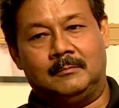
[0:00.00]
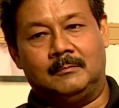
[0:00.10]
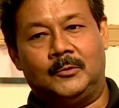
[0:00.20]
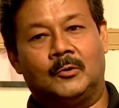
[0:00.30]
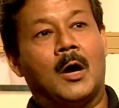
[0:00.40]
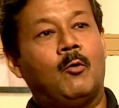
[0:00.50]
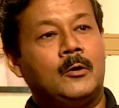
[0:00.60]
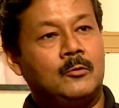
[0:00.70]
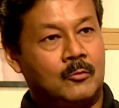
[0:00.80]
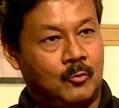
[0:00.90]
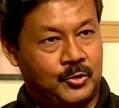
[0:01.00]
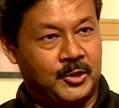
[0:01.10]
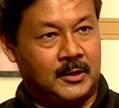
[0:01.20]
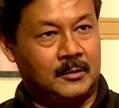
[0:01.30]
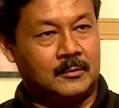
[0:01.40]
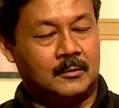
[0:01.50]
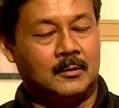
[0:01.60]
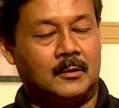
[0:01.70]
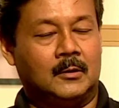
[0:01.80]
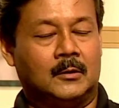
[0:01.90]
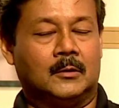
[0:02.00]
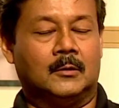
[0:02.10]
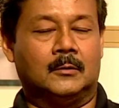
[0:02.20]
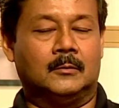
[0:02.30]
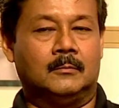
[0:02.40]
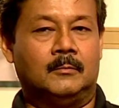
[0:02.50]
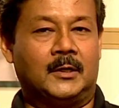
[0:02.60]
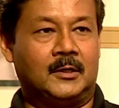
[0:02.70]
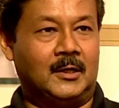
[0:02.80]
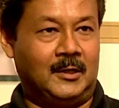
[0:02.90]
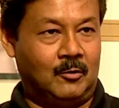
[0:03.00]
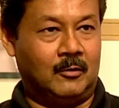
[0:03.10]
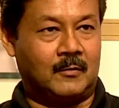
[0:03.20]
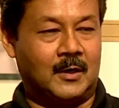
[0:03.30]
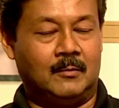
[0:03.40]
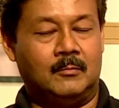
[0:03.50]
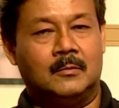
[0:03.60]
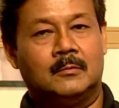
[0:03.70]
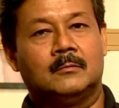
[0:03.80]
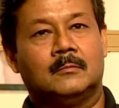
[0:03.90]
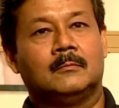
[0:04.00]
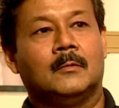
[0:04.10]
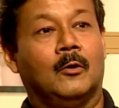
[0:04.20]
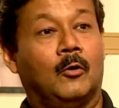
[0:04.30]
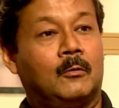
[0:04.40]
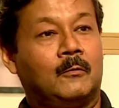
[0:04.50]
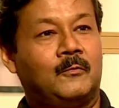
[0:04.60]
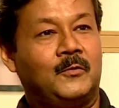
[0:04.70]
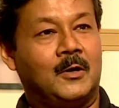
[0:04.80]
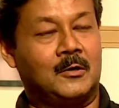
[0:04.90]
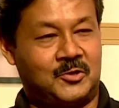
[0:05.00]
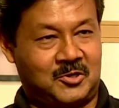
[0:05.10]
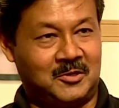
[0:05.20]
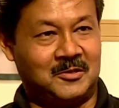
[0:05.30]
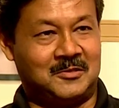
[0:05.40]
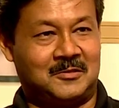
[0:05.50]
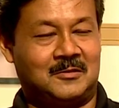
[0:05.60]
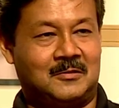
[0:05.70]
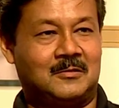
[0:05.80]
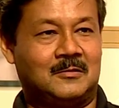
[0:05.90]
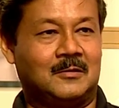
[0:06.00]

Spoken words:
You're now into coaching at the Delhi Golf Club. A lot of youngsters